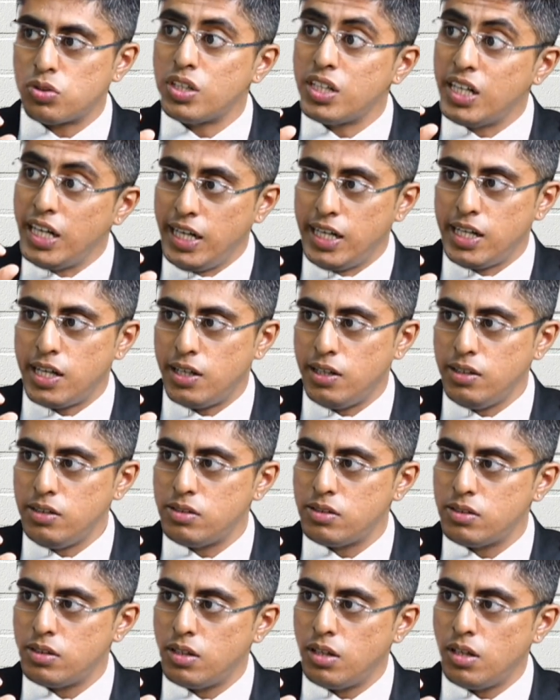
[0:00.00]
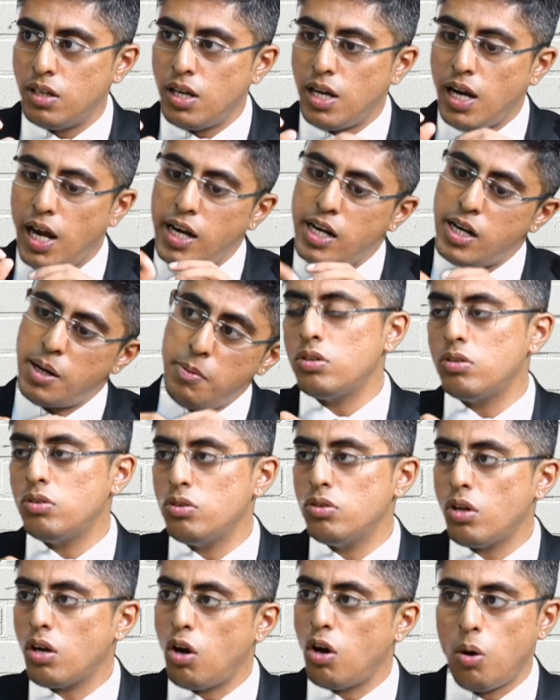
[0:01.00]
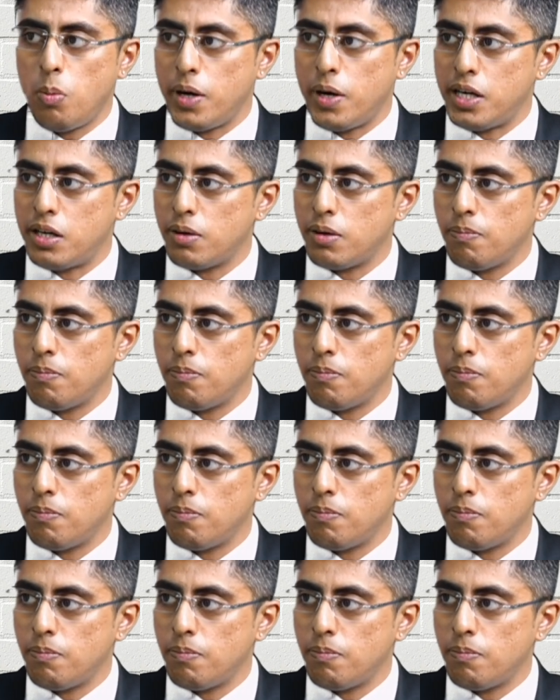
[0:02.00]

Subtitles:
TDS, and remit to the government.